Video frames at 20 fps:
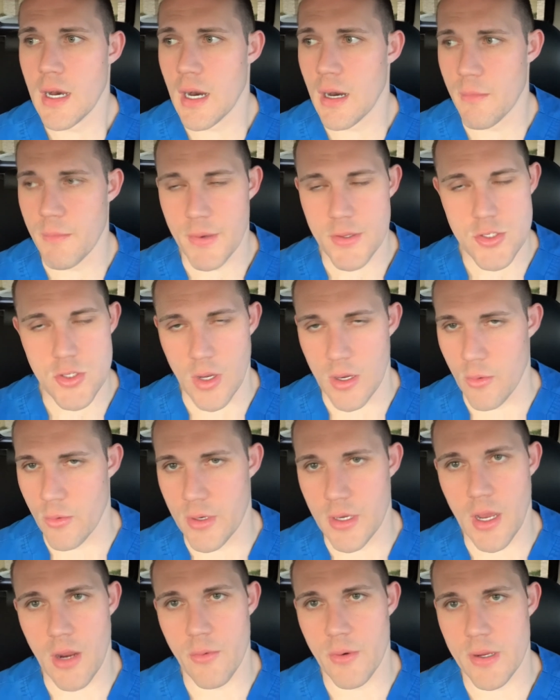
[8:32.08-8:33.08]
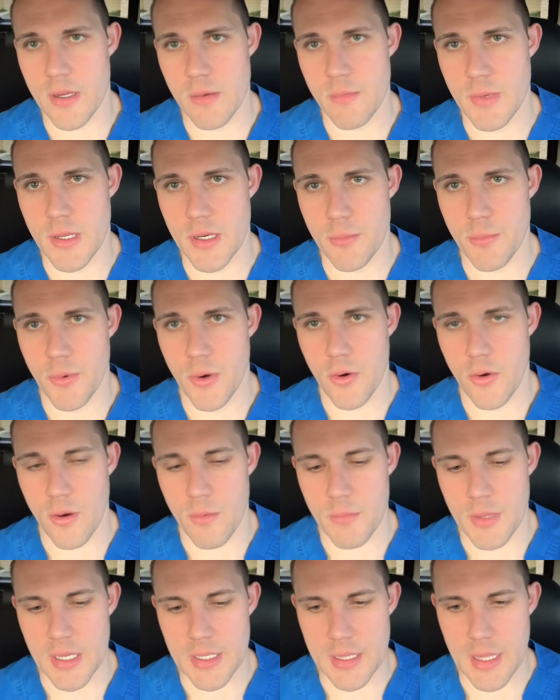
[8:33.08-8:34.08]
So I would not recommend a
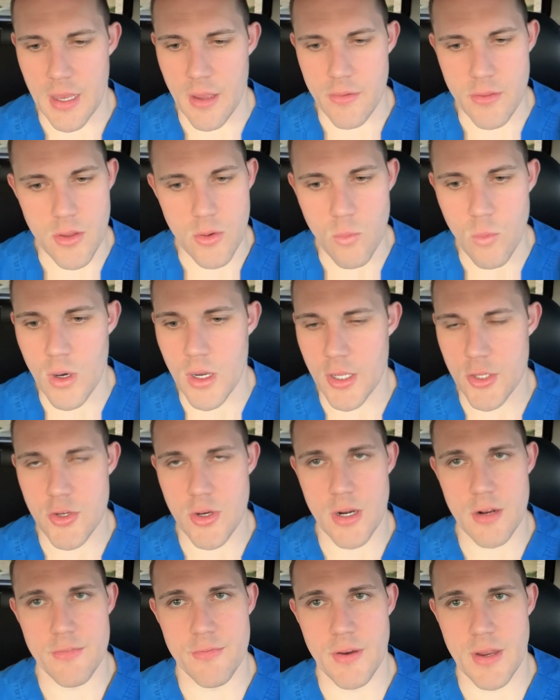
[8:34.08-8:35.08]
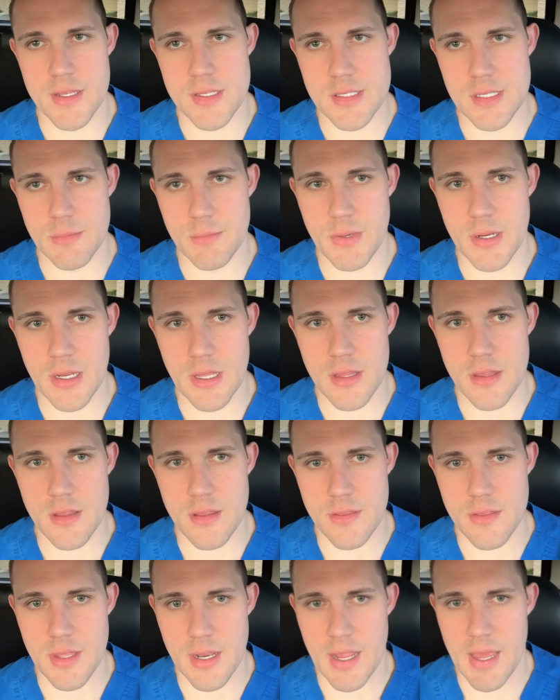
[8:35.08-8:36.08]
program like that. You want to try to find somebody
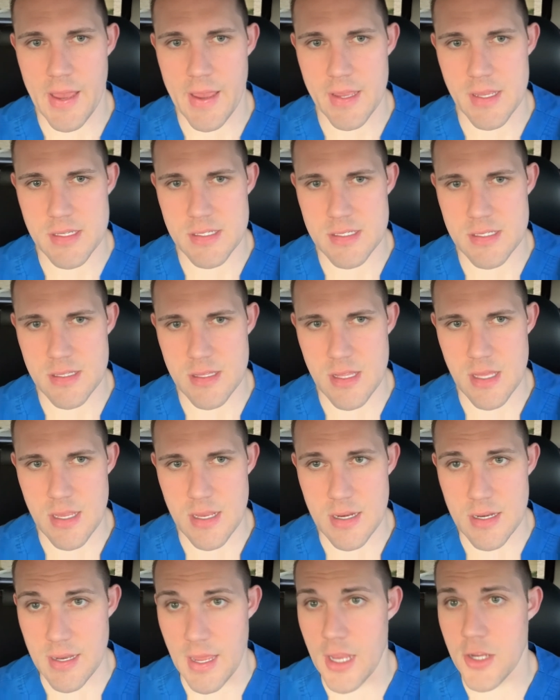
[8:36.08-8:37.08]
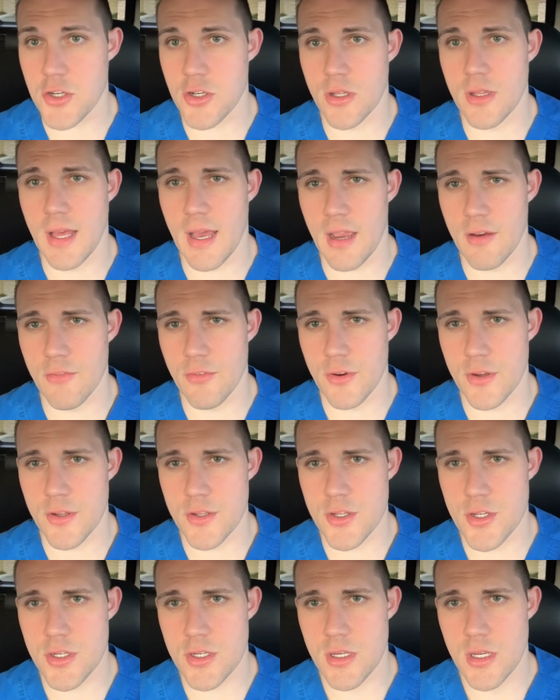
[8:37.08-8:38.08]
that has the national
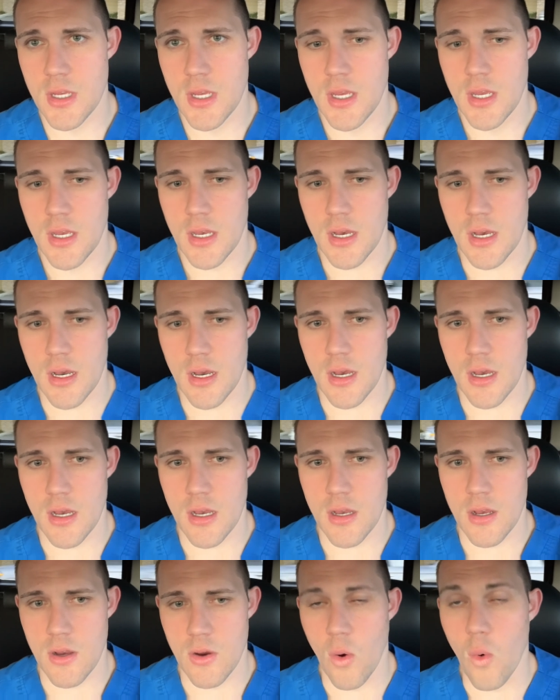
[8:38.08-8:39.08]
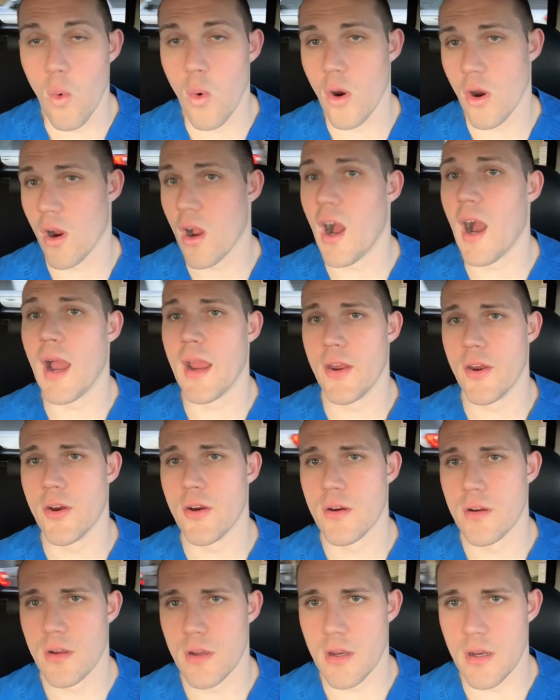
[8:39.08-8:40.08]
average or higher
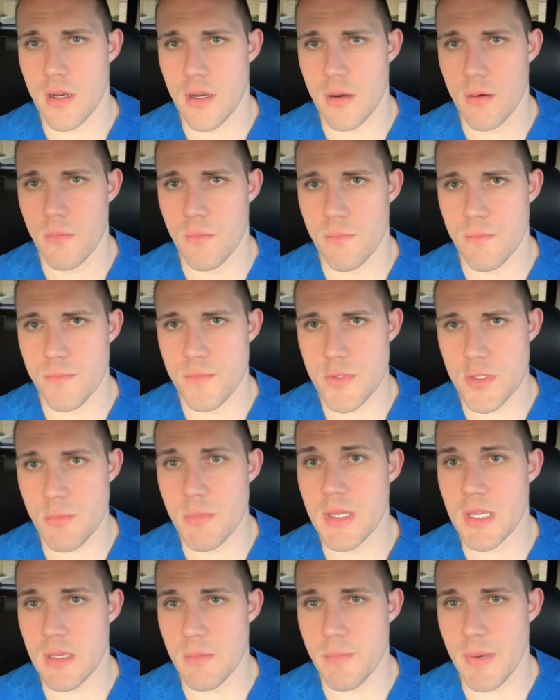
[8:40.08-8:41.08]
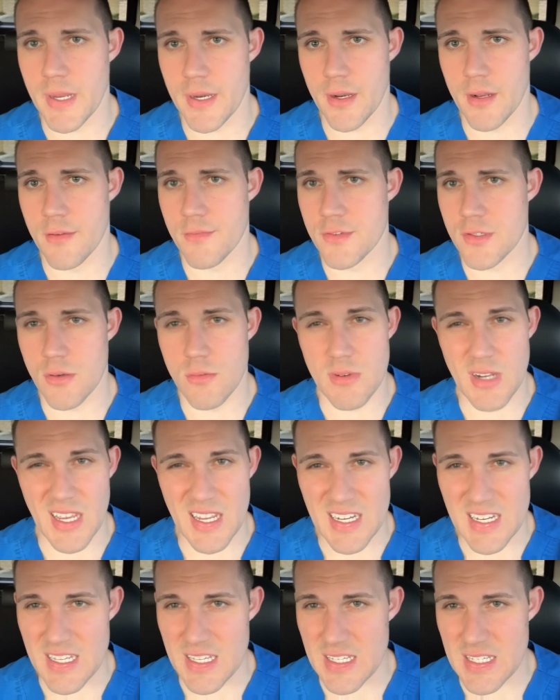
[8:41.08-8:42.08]
to be competitive. So
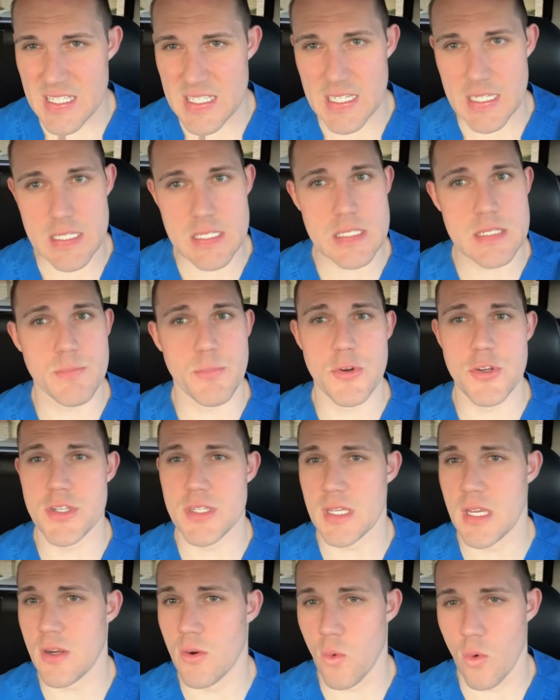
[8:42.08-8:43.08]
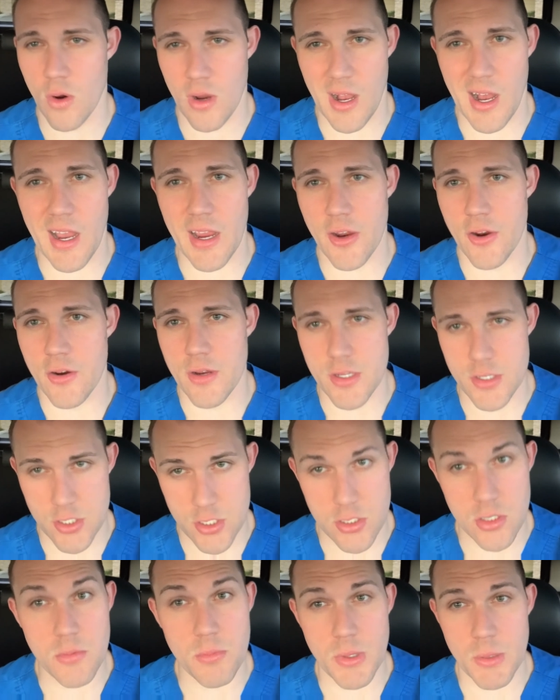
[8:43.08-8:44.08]
96% or higher. It
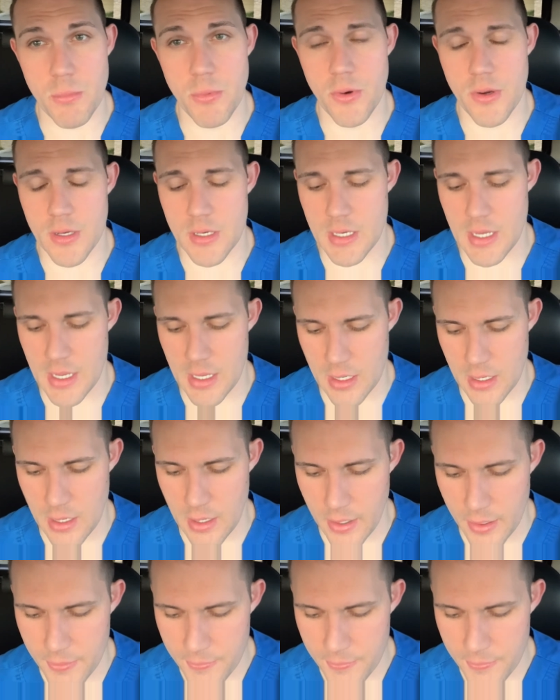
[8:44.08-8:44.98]
should be pretty dang high.